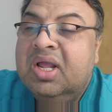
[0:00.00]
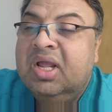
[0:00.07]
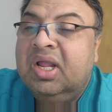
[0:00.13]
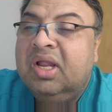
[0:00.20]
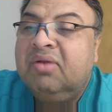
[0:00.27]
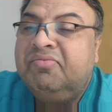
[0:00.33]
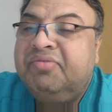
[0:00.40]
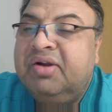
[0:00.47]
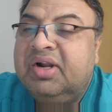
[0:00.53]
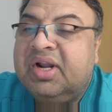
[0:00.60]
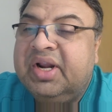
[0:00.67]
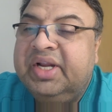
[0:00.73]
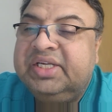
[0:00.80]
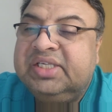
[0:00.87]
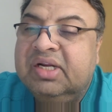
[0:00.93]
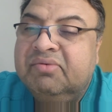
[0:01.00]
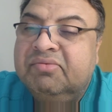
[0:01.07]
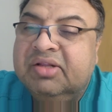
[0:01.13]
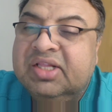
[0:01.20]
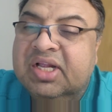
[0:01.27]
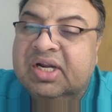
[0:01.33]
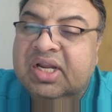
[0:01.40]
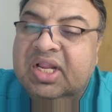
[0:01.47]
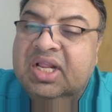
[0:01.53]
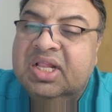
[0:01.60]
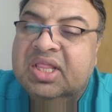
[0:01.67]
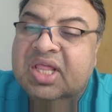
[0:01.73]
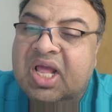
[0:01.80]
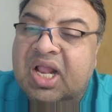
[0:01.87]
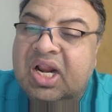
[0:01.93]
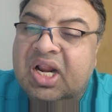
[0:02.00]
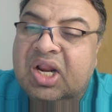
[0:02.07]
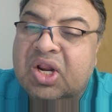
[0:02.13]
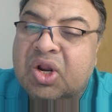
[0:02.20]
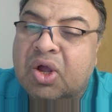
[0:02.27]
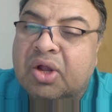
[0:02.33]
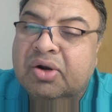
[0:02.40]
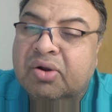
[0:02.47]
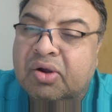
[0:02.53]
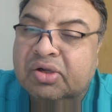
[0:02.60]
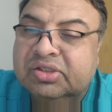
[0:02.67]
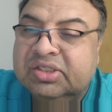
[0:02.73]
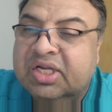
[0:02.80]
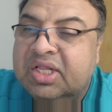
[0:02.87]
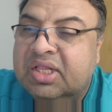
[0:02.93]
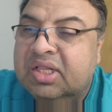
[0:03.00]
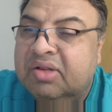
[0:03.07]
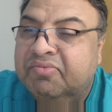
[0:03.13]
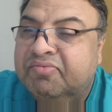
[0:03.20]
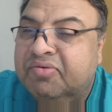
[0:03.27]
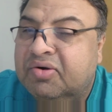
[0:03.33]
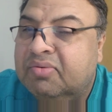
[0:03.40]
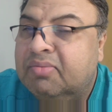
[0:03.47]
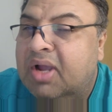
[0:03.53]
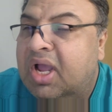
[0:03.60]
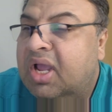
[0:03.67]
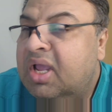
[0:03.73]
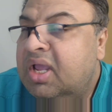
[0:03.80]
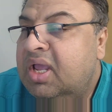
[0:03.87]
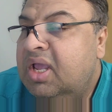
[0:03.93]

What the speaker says: infiltration with the T cell, non-Hodgkin's lymphoma,